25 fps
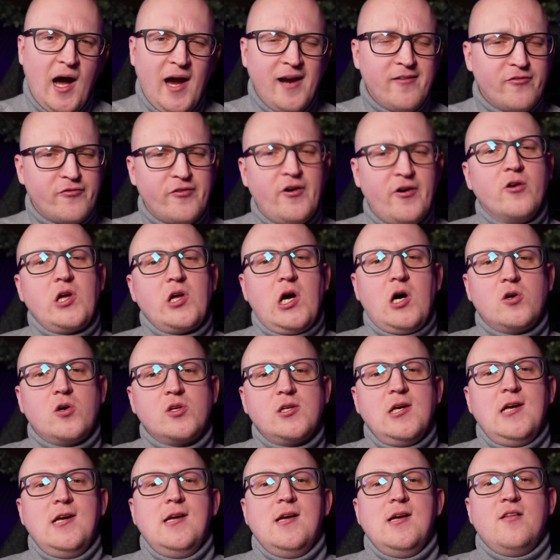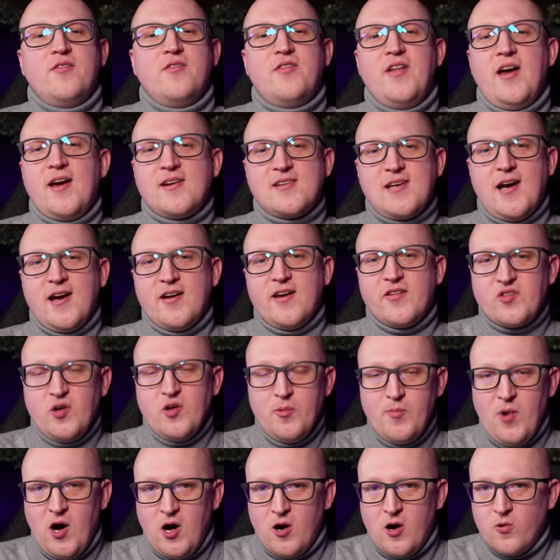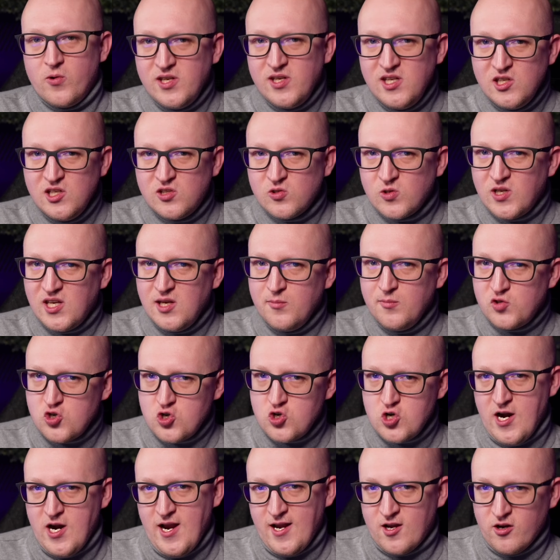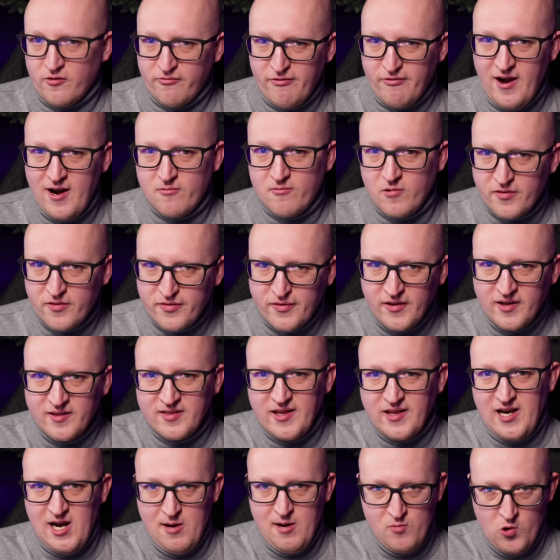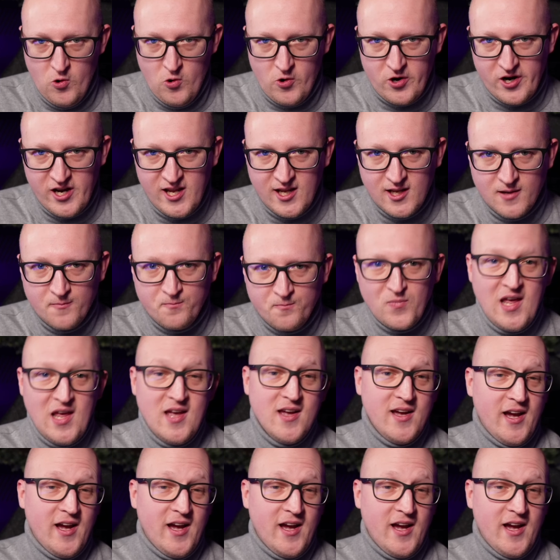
I found out that I somehow need to keep track of everything that I'm learning